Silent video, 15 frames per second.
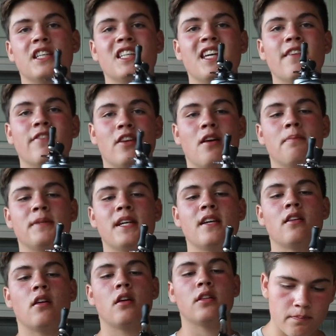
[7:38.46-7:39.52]
give an
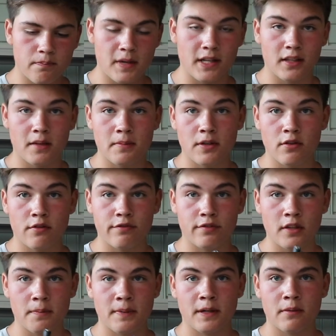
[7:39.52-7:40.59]
update on it. Mainly been doing
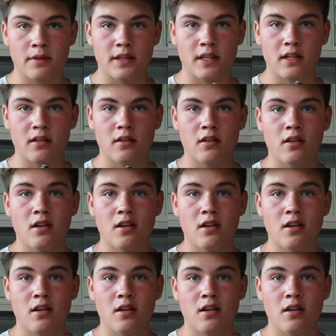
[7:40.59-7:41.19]
flipping with it,